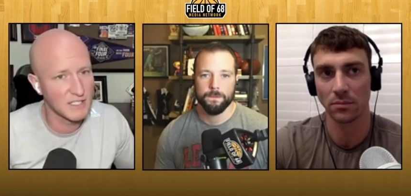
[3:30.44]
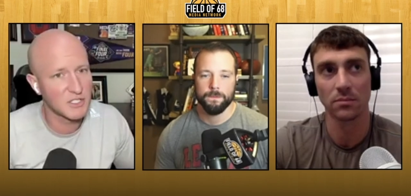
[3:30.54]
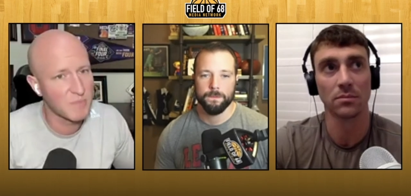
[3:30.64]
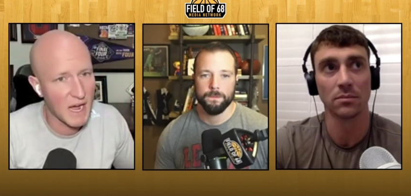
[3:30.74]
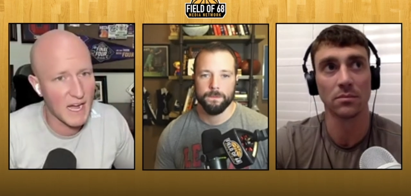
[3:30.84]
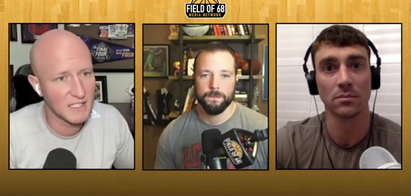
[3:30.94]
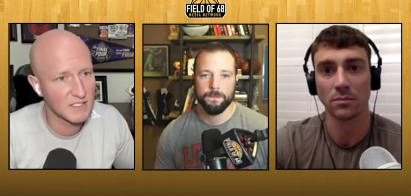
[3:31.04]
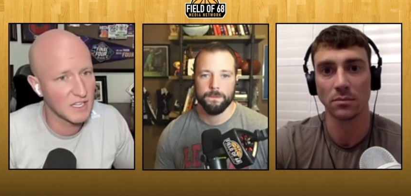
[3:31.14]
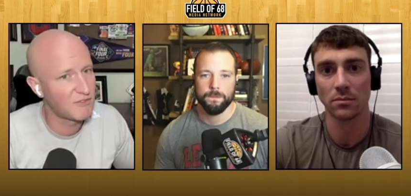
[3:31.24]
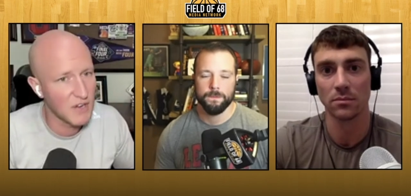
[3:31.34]
Speaker 1: spots
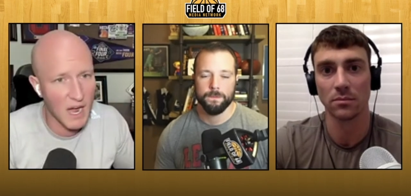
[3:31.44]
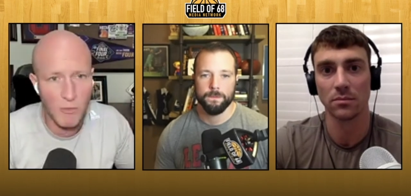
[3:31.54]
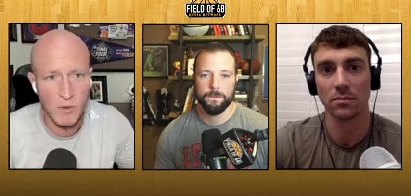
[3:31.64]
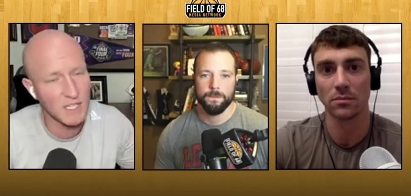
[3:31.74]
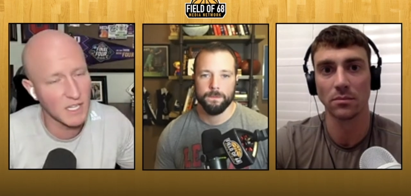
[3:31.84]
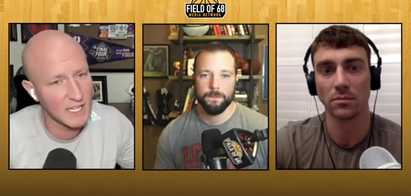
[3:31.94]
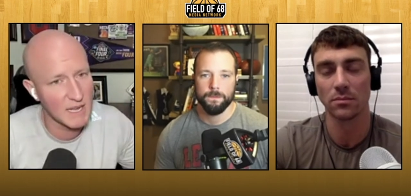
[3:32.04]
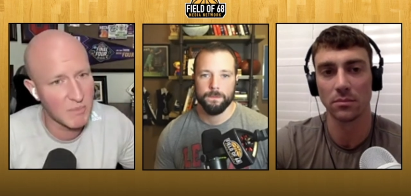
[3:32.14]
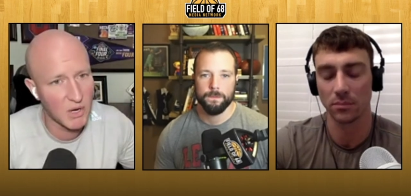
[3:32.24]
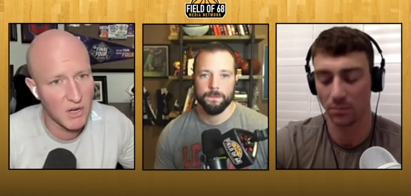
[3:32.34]
if you're not willing to let that
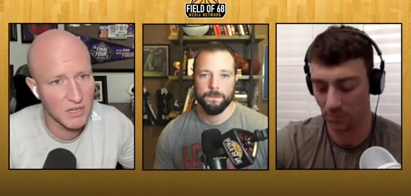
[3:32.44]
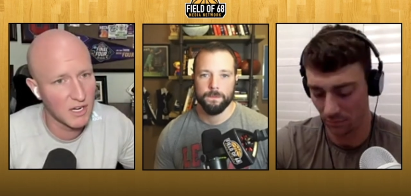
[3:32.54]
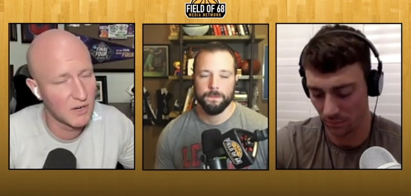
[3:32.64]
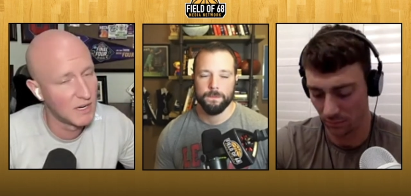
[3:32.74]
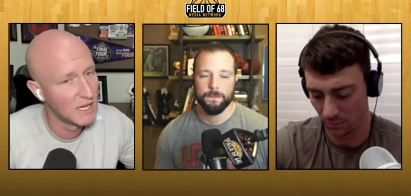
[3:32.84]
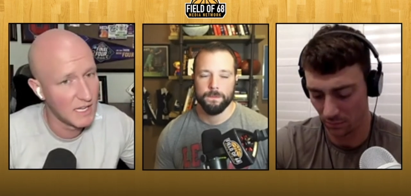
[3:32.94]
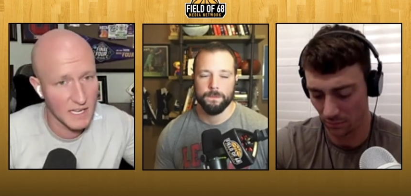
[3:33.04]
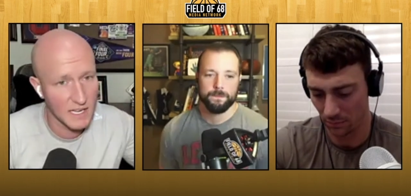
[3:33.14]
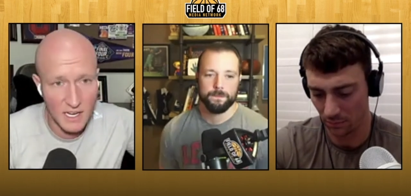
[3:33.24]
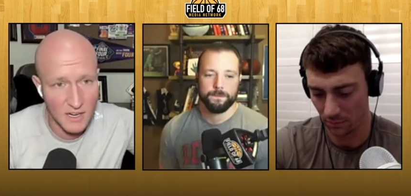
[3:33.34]
ball go. And
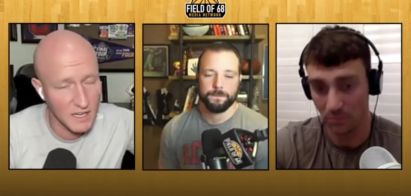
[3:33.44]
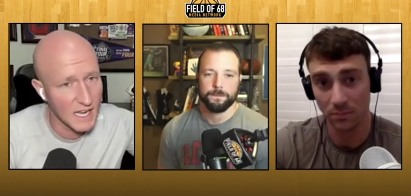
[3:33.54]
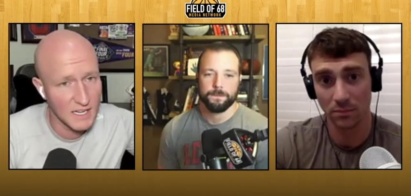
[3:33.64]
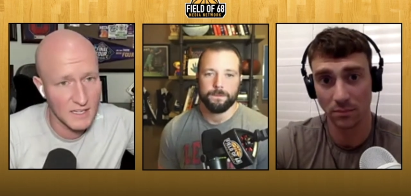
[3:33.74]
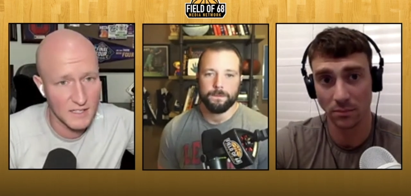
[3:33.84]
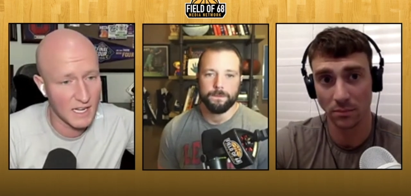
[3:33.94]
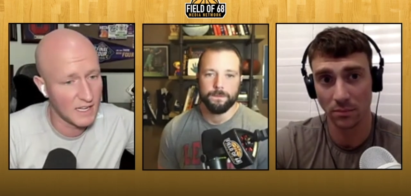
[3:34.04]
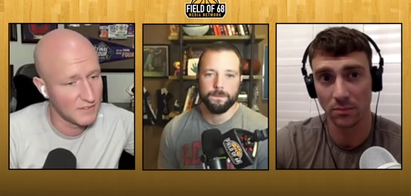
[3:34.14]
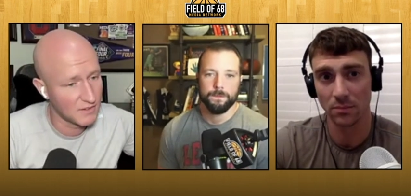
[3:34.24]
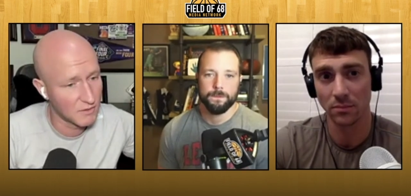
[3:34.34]
Carolina, uh,
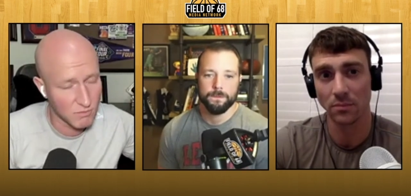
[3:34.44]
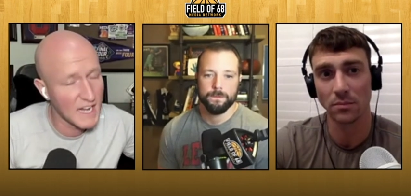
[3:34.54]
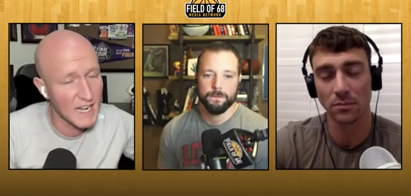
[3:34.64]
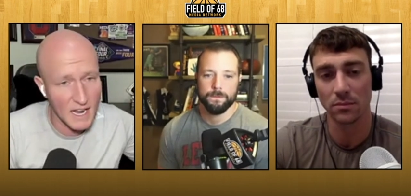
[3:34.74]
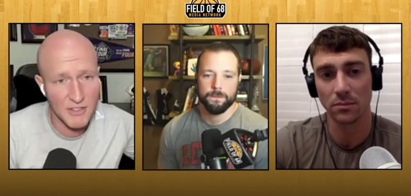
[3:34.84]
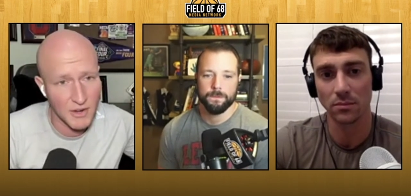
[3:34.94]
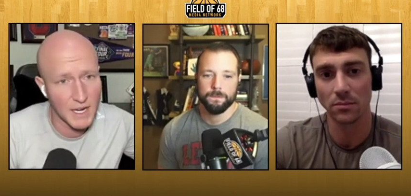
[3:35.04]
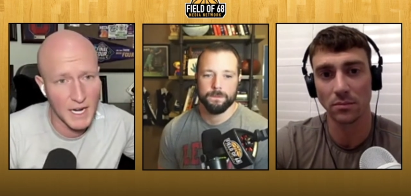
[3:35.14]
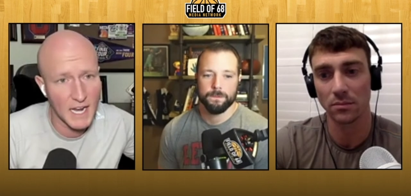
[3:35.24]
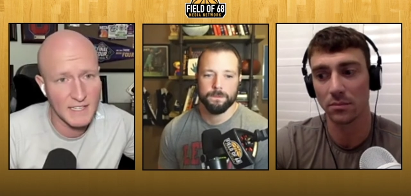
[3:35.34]
right now, they're
Speaker 2: an
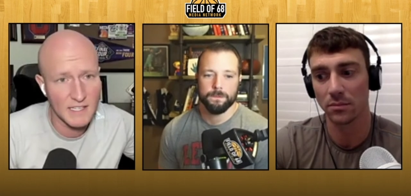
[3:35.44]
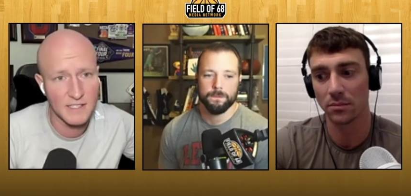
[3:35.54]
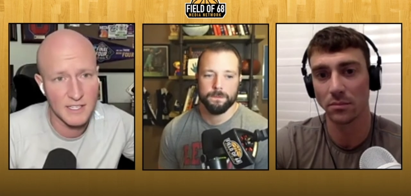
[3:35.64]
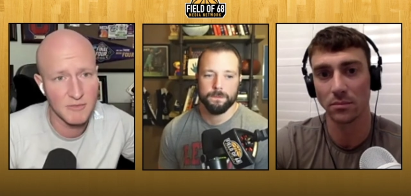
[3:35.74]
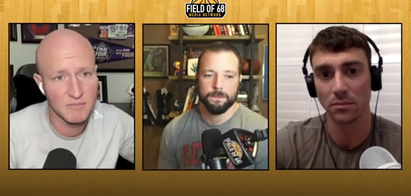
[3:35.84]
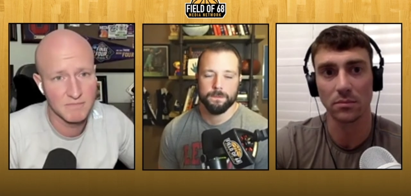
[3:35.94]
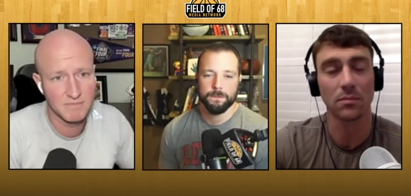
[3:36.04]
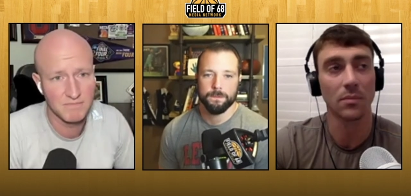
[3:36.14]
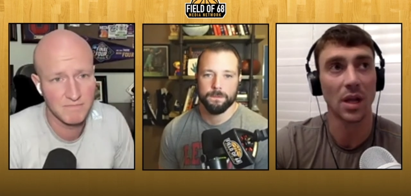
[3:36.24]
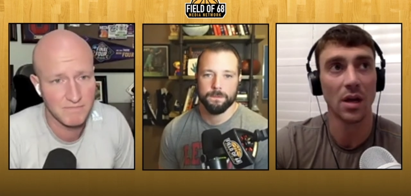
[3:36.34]
NIT team.
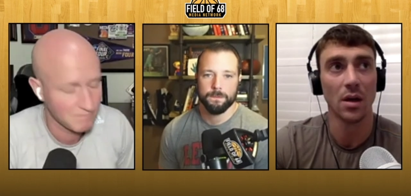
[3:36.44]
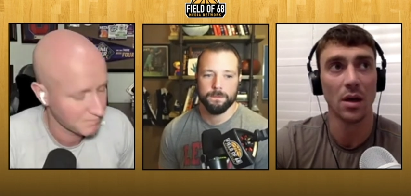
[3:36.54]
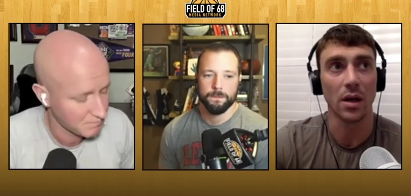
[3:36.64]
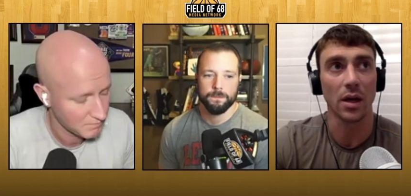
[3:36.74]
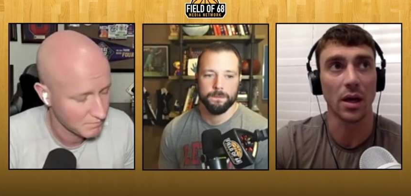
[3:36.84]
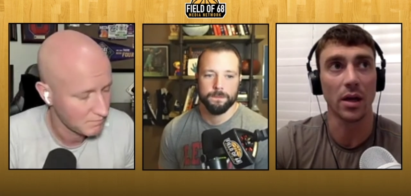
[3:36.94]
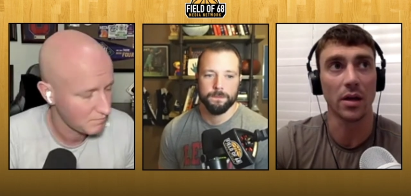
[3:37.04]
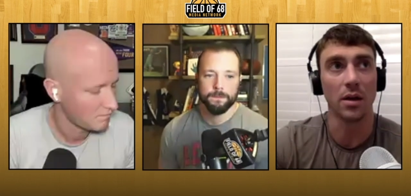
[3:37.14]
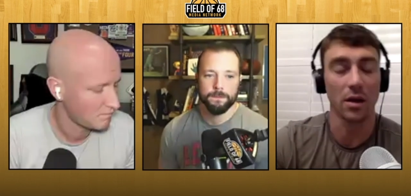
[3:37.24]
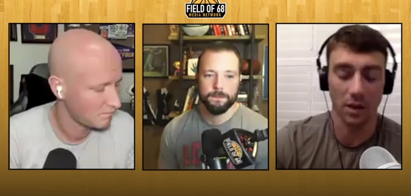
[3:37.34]
Yeah,
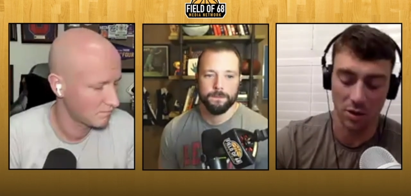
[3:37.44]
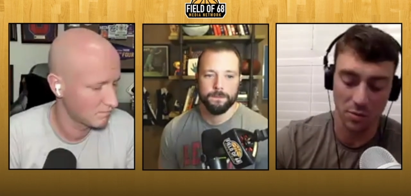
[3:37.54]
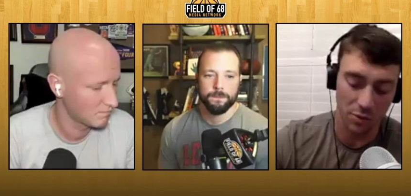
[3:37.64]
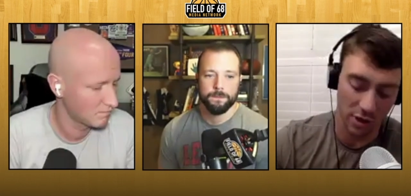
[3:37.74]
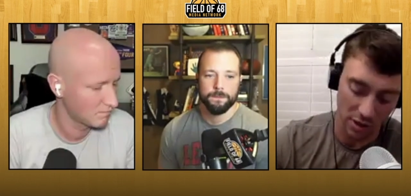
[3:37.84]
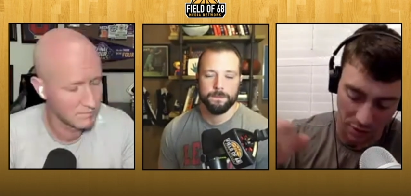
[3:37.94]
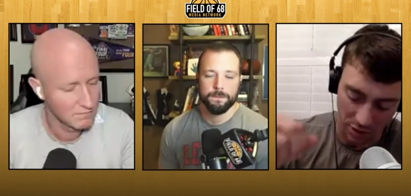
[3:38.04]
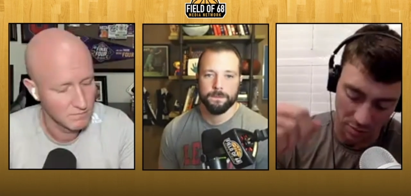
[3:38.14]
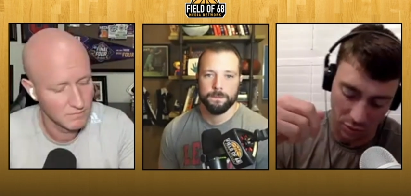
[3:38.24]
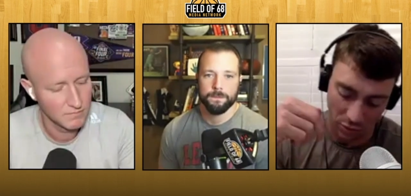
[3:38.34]
and and you bring up a
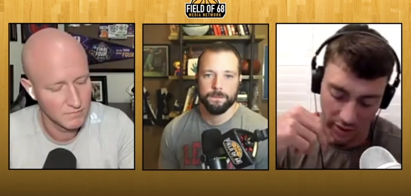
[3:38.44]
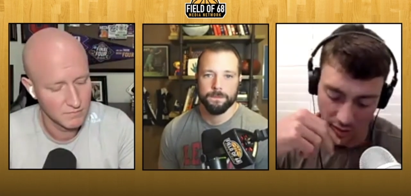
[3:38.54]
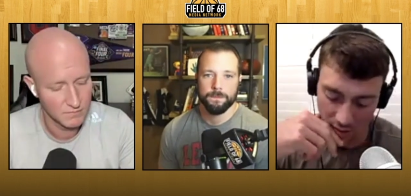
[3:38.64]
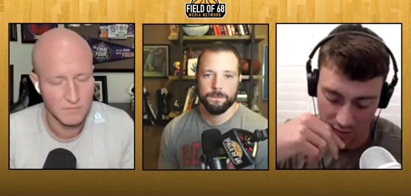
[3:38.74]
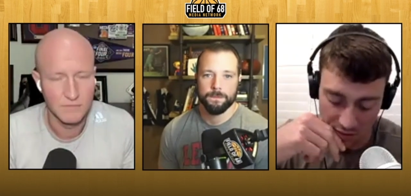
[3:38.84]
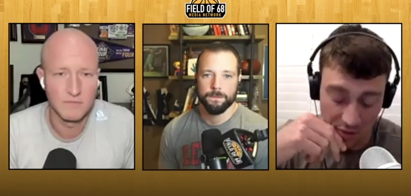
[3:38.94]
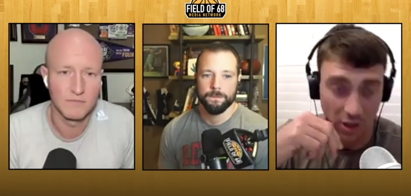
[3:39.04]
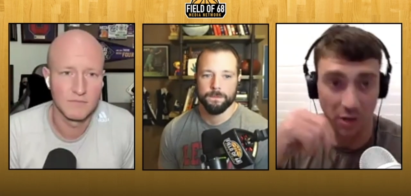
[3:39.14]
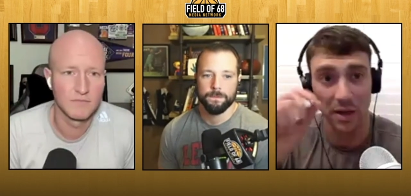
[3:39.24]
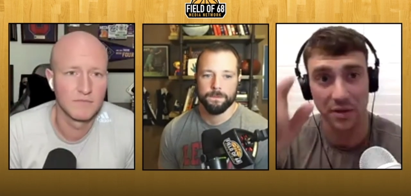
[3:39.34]
good point as you talk
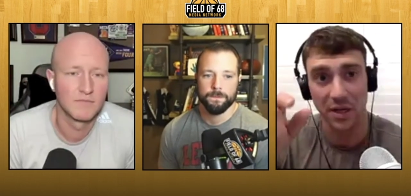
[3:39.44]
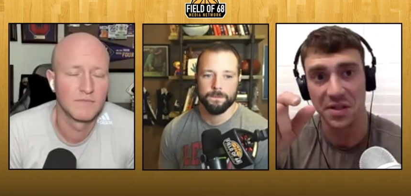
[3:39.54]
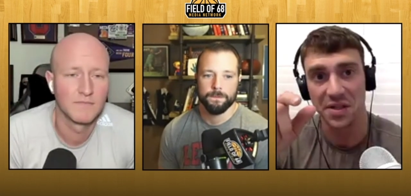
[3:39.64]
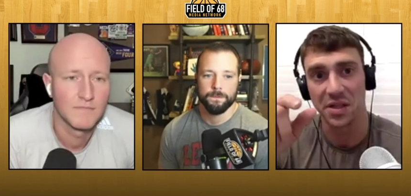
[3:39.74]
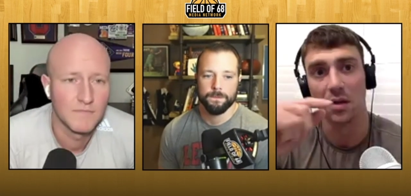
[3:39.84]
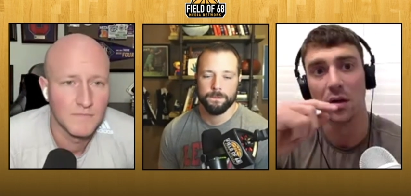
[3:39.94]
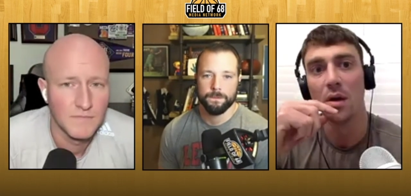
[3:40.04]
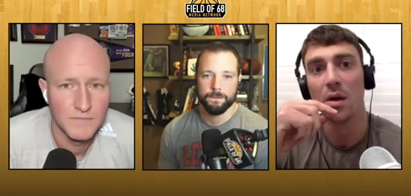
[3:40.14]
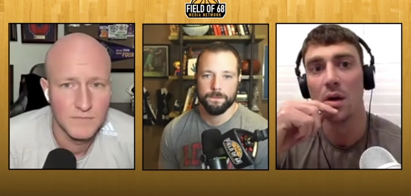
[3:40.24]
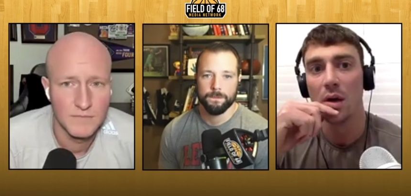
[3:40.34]
about that seal
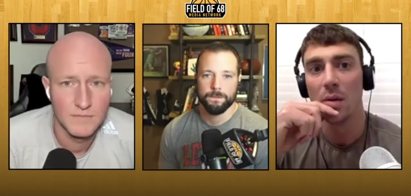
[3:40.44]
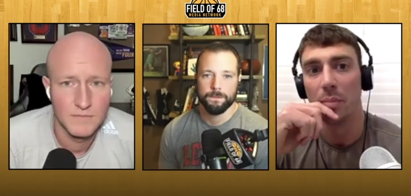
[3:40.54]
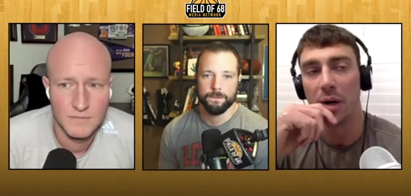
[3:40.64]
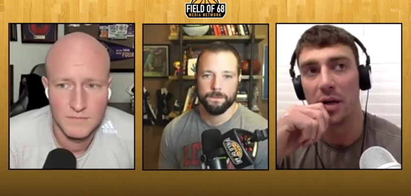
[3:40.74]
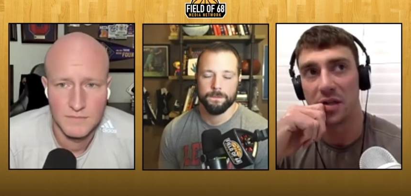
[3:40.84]
but